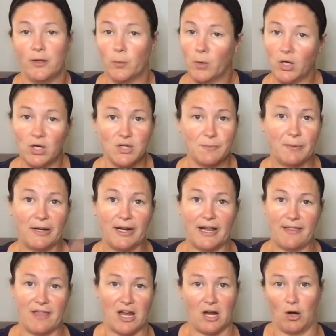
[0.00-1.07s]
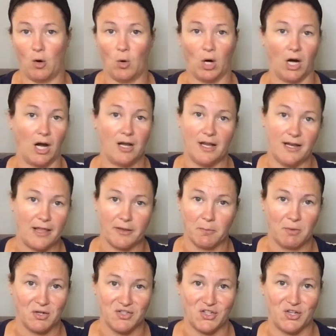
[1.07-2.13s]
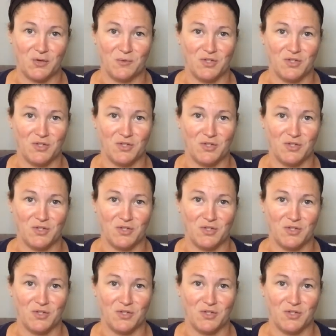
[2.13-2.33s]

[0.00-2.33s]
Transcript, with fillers: the workers put it in there or another person